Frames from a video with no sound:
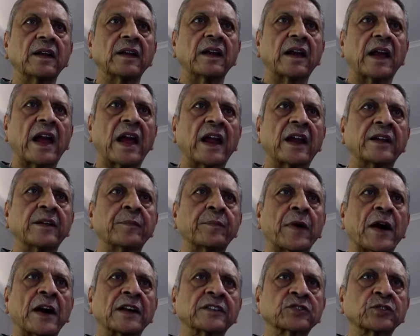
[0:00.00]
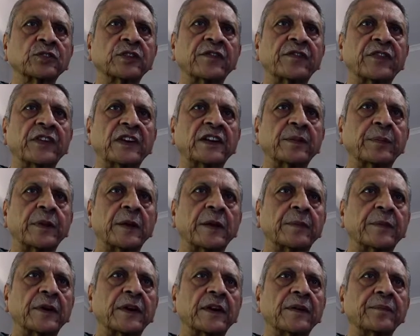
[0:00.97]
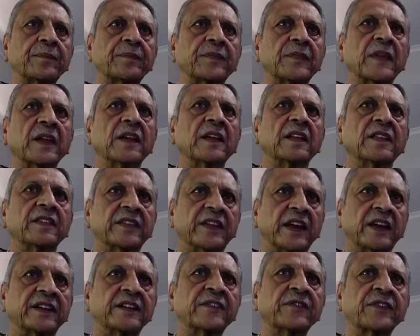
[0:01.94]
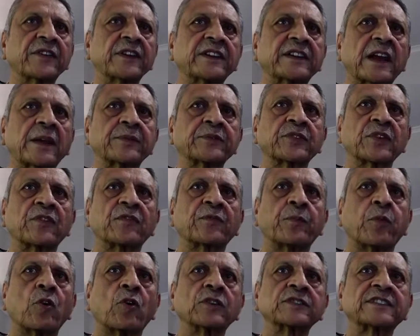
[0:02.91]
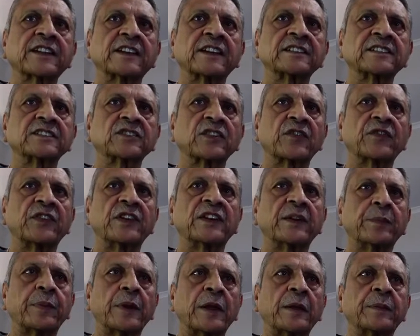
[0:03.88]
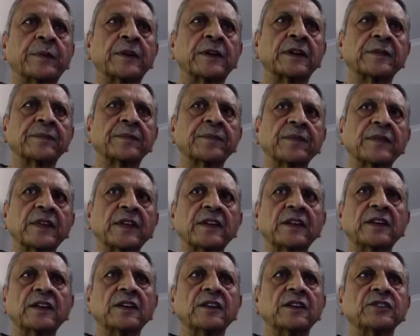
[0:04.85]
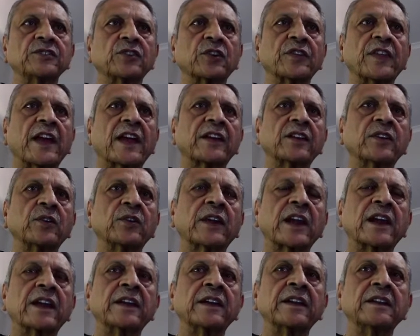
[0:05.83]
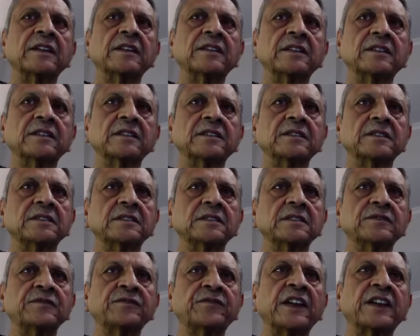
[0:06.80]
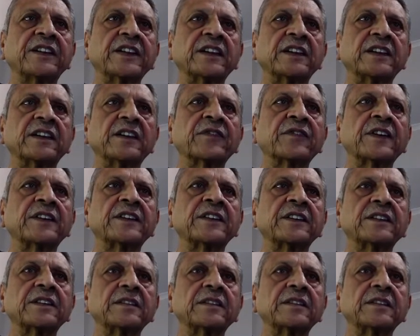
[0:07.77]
and pass through the filter paper. There are different types of pore sizes of filter paper so that you can filter different